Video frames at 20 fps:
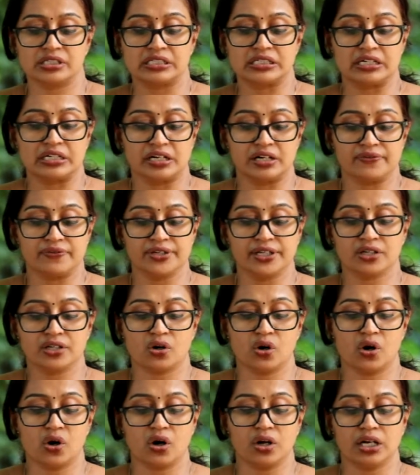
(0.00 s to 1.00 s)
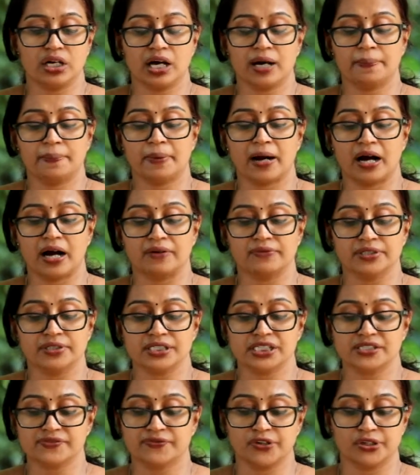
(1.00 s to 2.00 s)
nerving all her
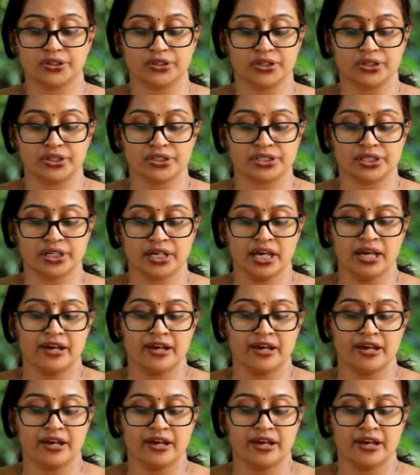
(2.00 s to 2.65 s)
powers for good,